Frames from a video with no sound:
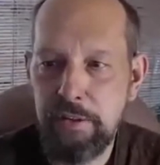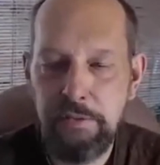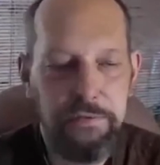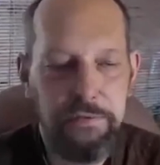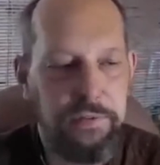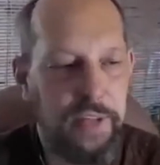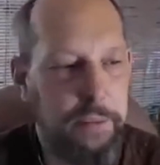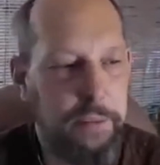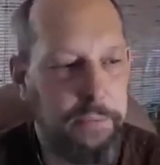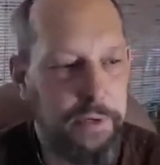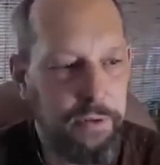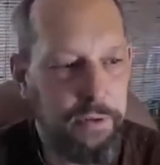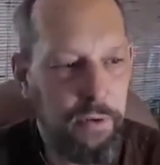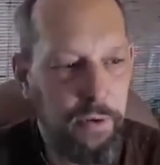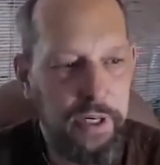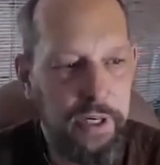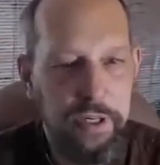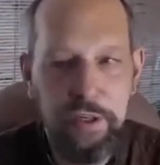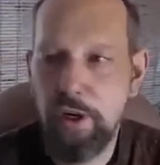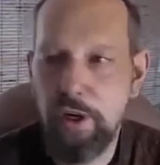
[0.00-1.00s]

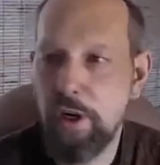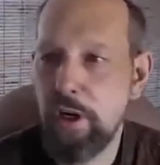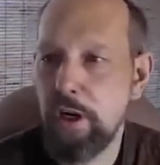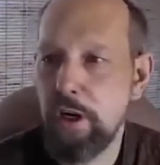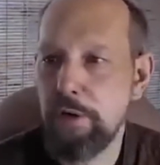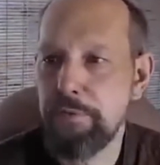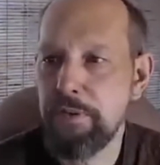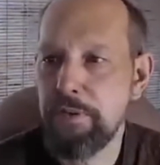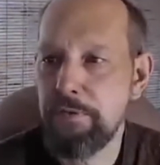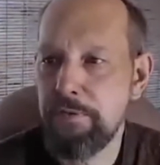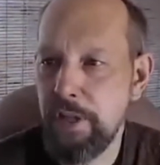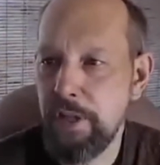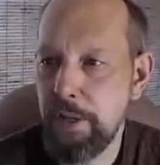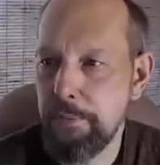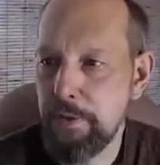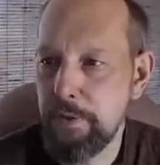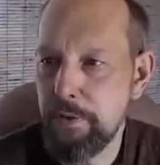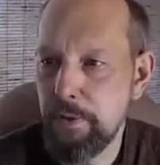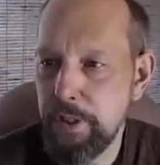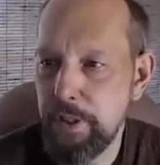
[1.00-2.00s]
inflammatory nerves,
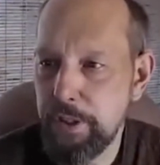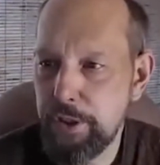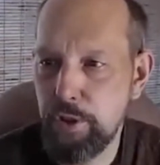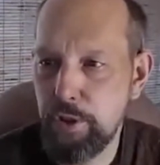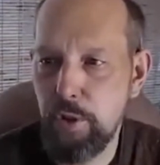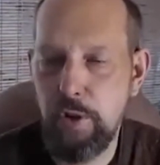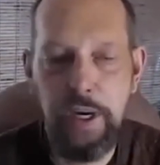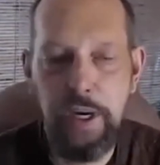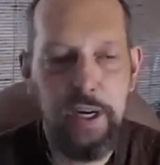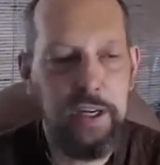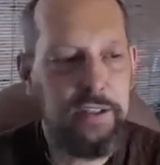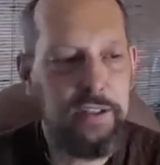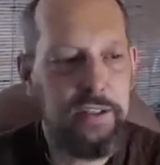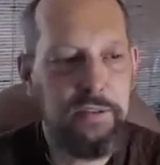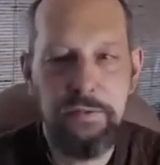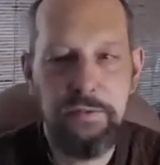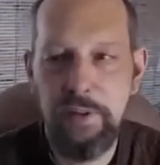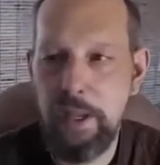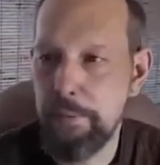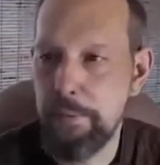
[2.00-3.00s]
inflammatory joints,
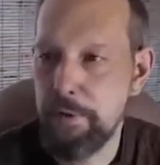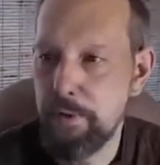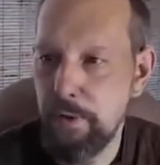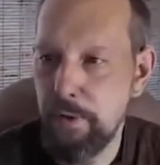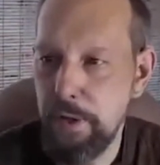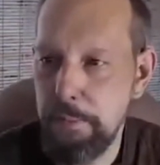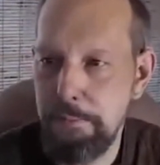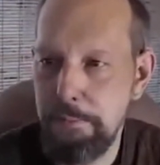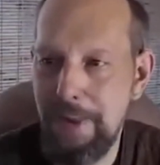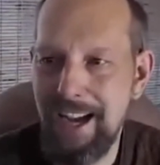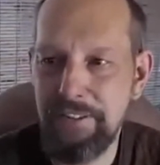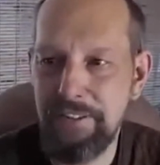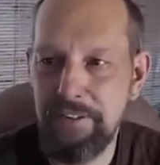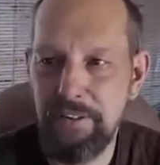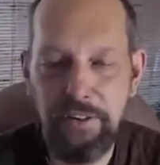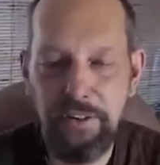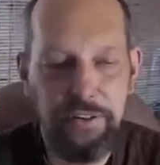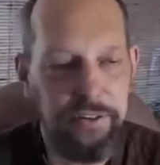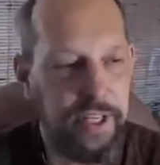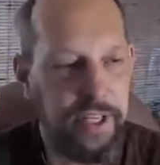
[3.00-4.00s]
inflammatory
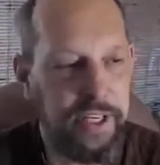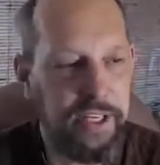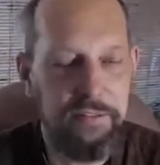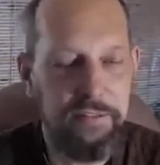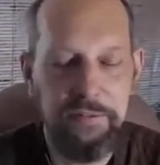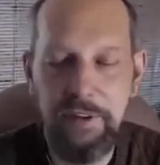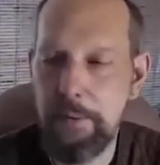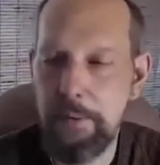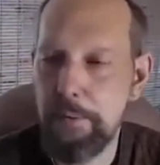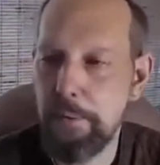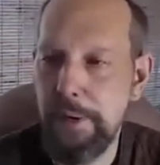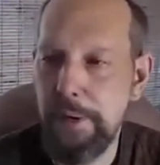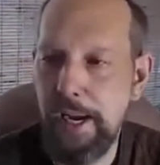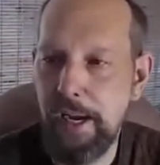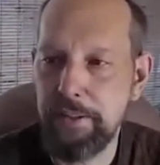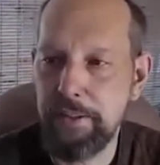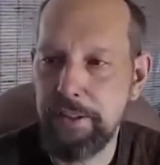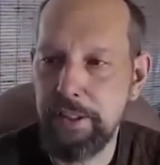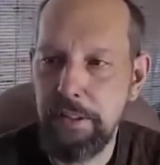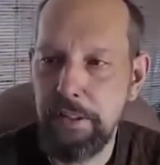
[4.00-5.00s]
muscles, like in
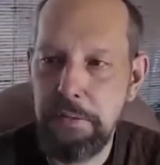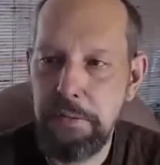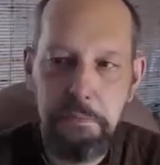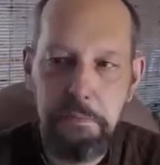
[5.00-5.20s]
fibromyalgia,